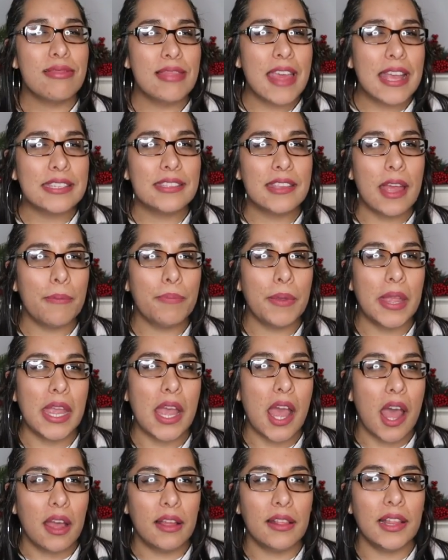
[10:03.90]
Let's not
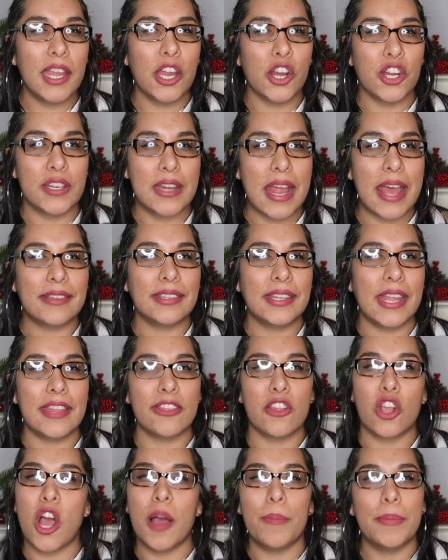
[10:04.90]
be ugly or nasty
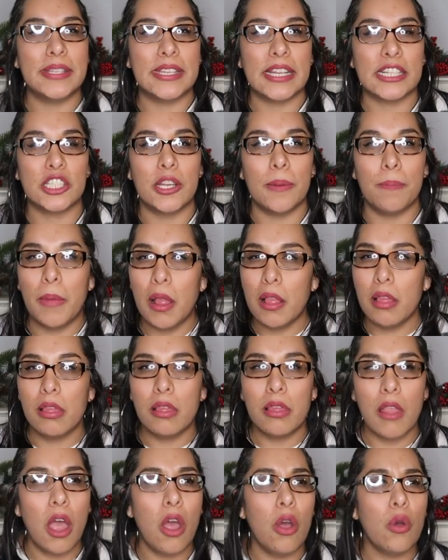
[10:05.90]
in the comment section
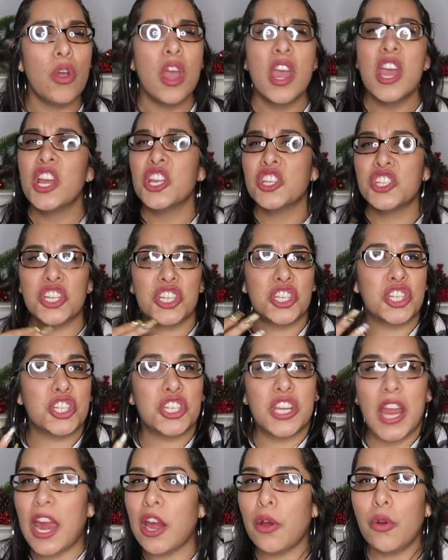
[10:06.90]
below. Just
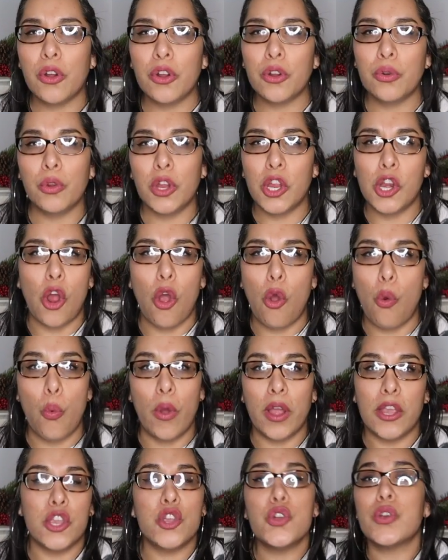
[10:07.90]
share, you know,
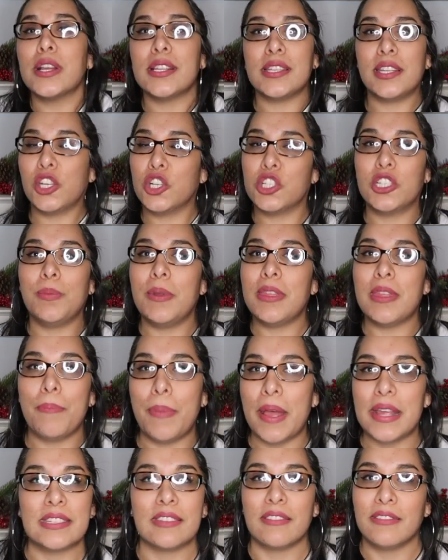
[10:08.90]
what you consider to be the
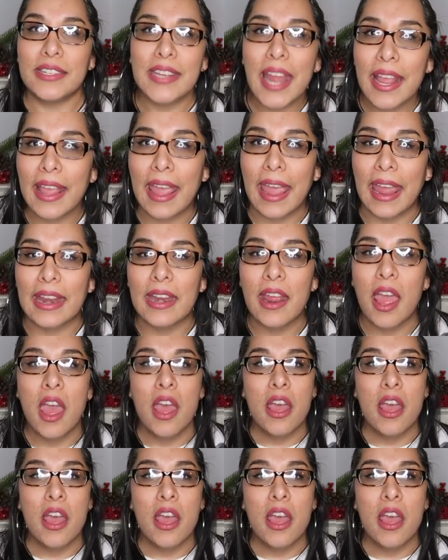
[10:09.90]
best of the decade.